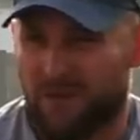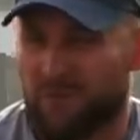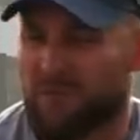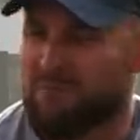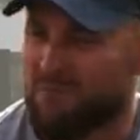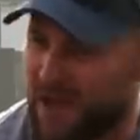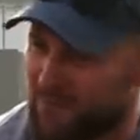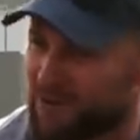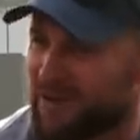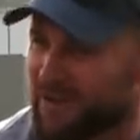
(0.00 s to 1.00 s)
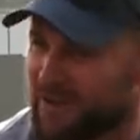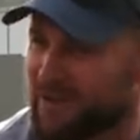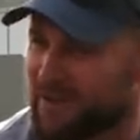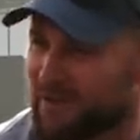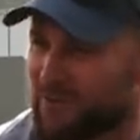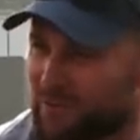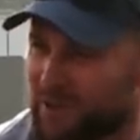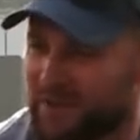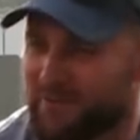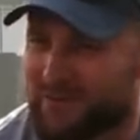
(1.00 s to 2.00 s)
You don't want to be bound by it. Yeah, you don't want
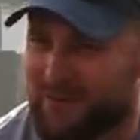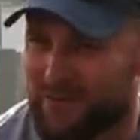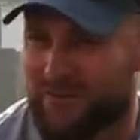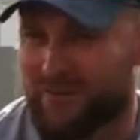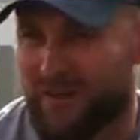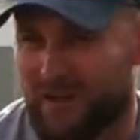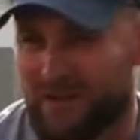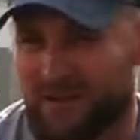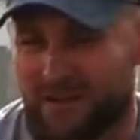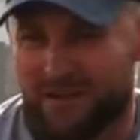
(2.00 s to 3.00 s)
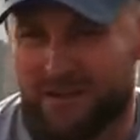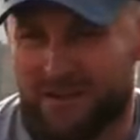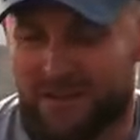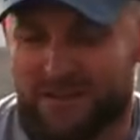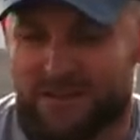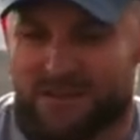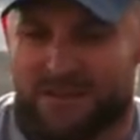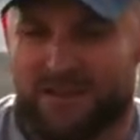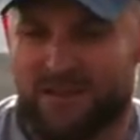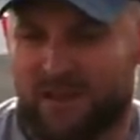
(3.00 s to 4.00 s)
to be sort of stuck in the
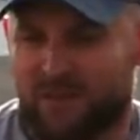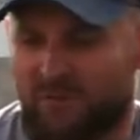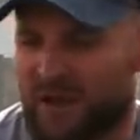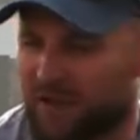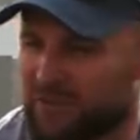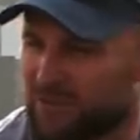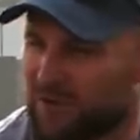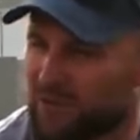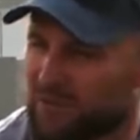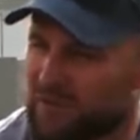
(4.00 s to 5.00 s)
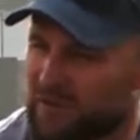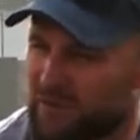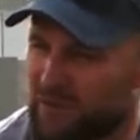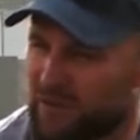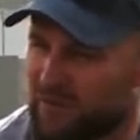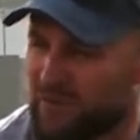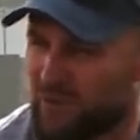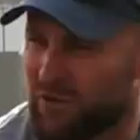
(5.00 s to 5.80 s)
in past results. You just want to live in